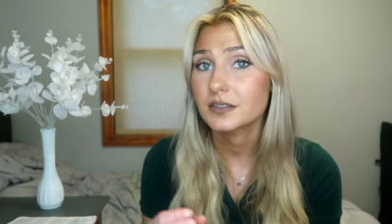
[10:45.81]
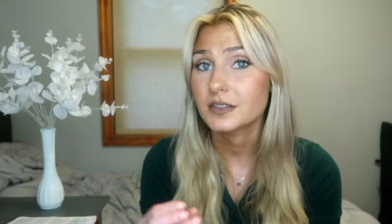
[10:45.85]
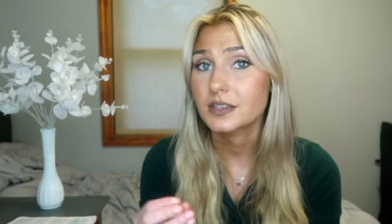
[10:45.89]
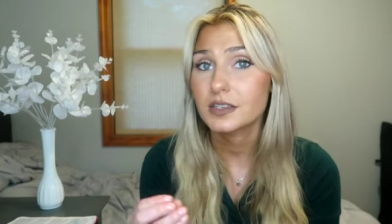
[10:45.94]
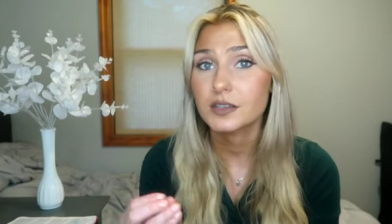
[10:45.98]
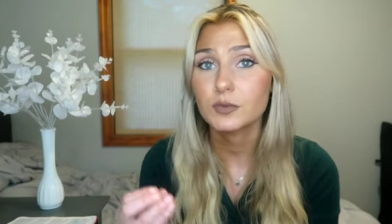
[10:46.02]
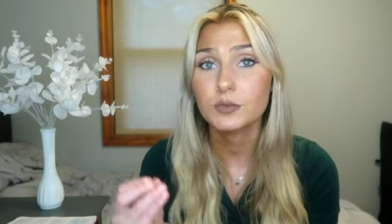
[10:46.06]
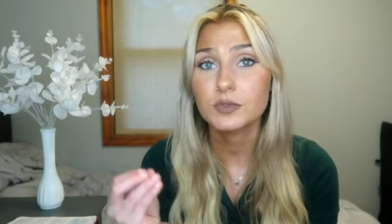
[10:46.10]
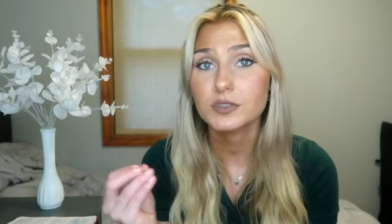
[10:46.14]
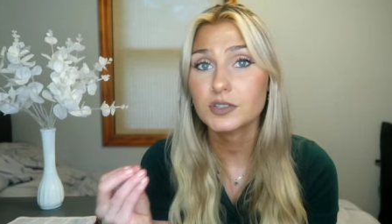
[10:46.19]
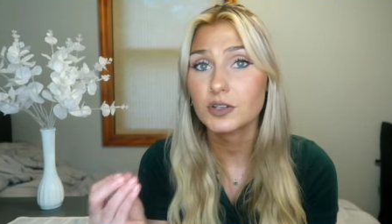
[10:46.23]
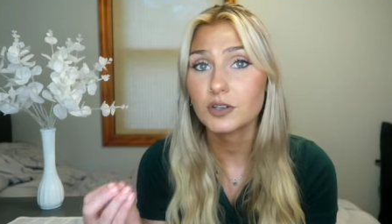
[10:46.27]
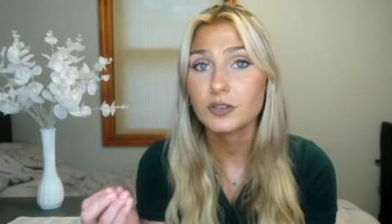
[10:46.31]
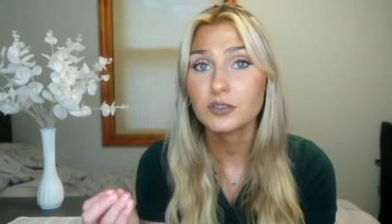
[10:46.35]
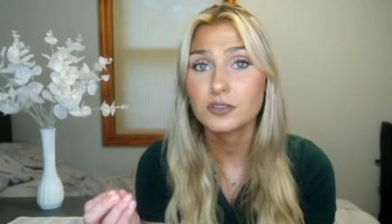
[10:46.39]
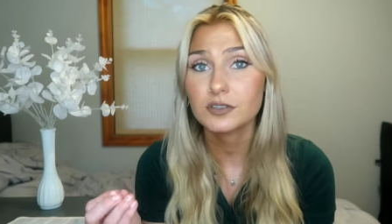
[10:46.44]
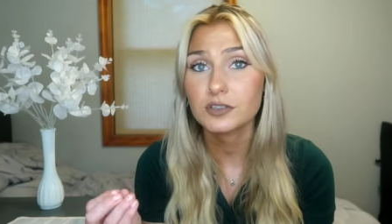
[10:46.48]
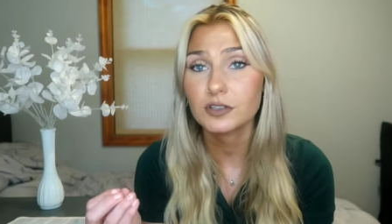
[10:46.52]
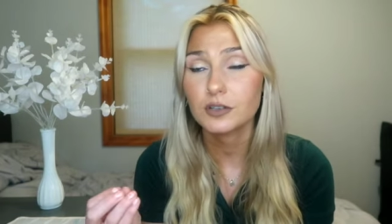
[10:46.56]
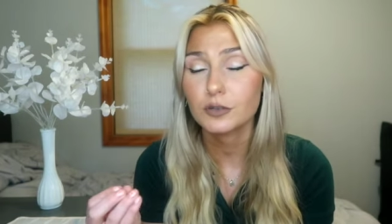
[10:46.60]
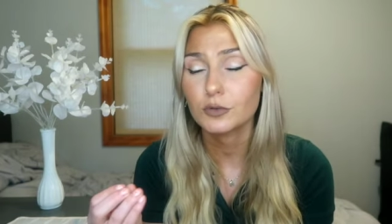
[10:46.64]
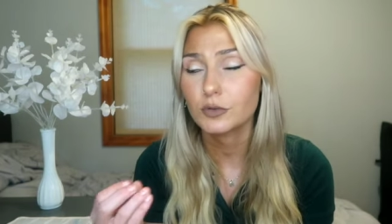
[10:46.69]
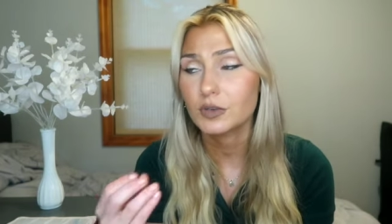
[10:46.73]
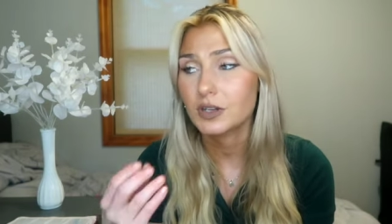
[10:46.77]
he was
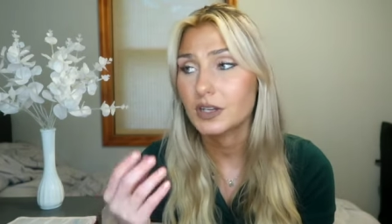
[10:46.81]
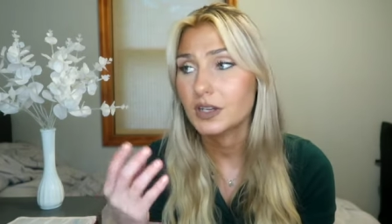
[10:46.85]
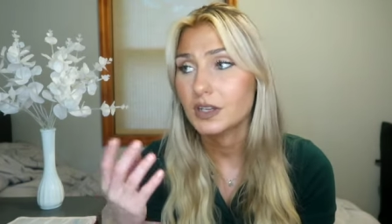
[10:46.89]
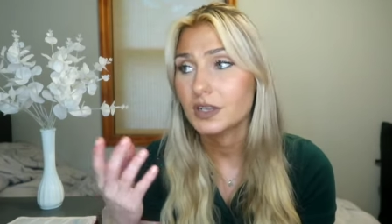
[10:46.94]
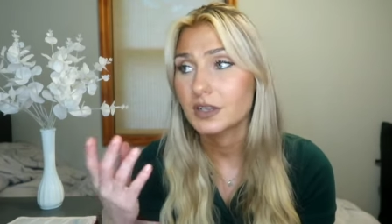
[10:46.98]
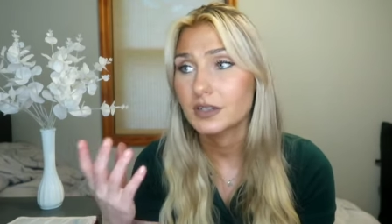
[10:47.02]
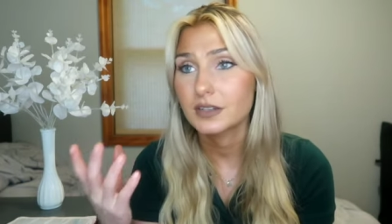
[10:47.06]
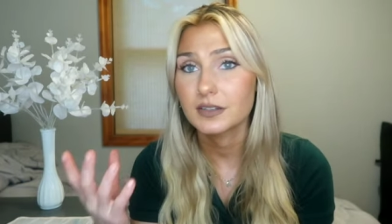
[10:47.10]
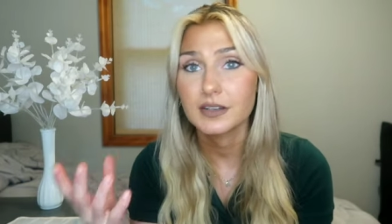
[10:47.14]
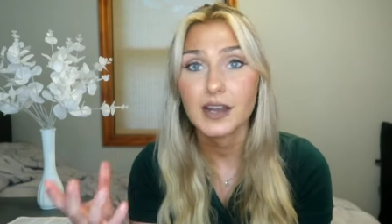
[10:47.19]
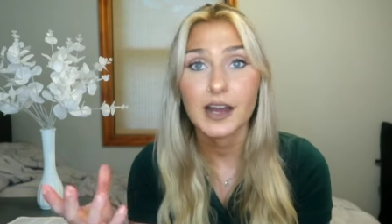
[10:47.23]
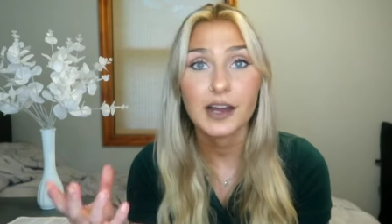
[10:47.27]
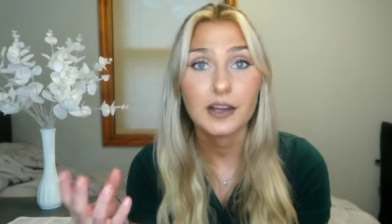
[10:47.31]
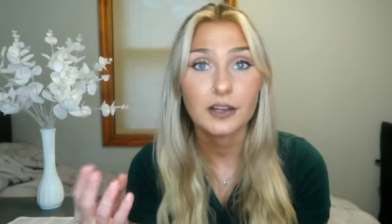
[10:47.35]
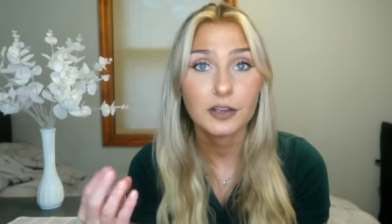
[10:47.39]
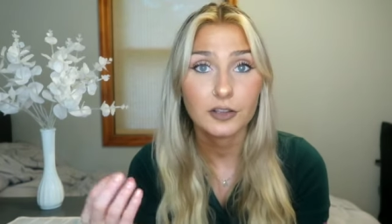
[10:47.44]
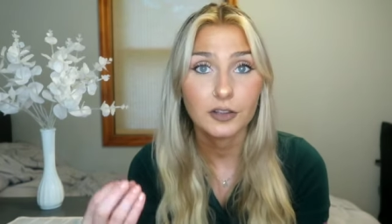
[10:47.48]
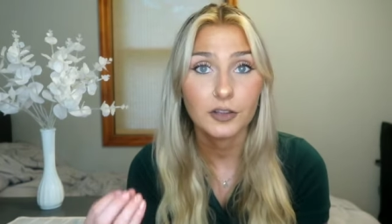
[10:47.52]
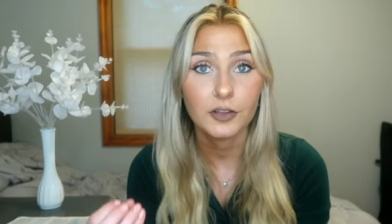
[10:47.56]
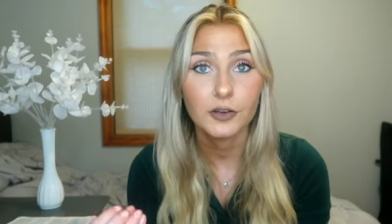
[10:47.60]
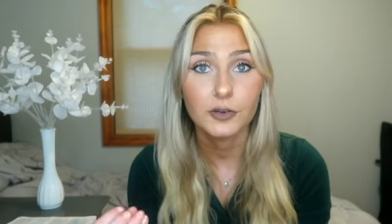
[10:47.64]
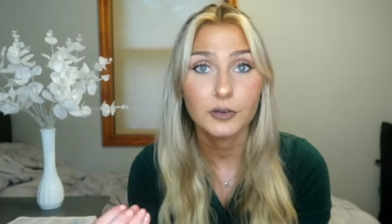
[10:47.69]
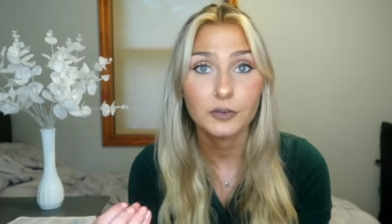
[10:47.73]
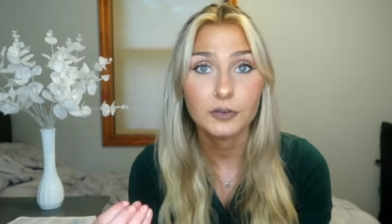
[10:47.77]
also not
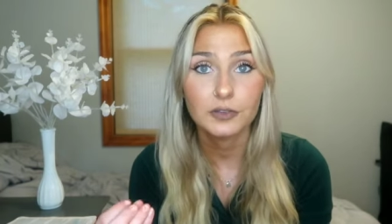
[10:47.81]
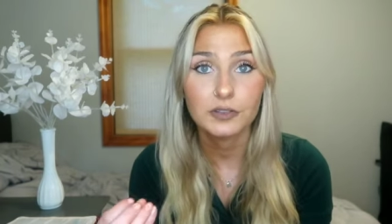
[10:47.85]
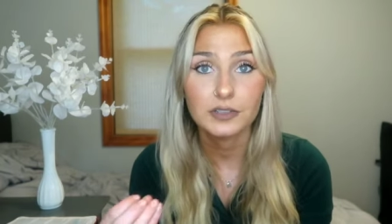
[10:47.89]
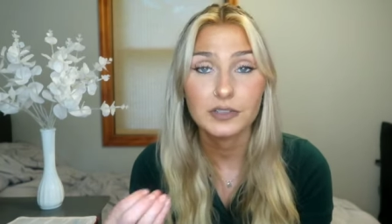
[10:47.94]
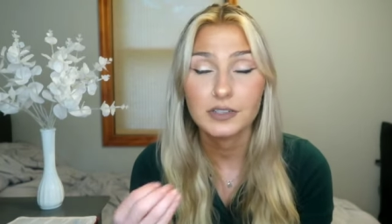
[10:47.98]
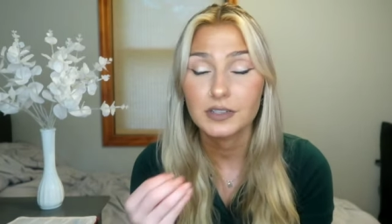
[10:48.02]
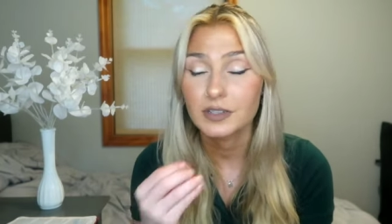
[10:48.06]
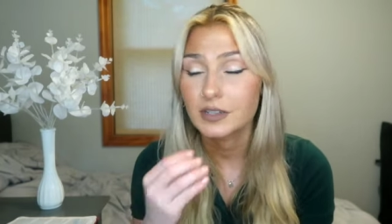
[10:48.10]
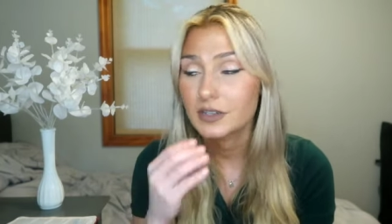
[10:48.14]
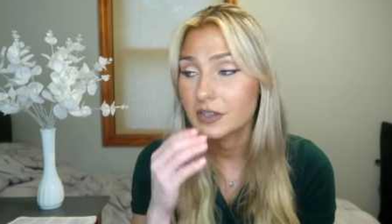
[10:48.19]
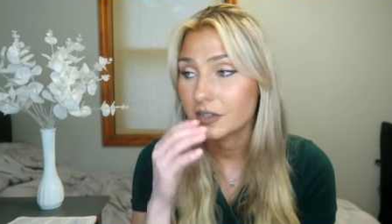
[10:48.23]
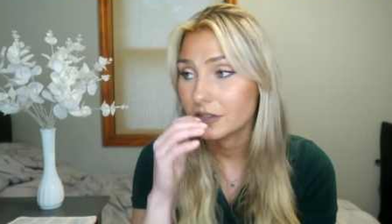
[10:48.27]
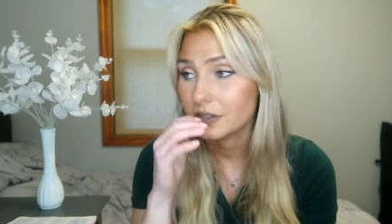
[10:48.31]
clothed.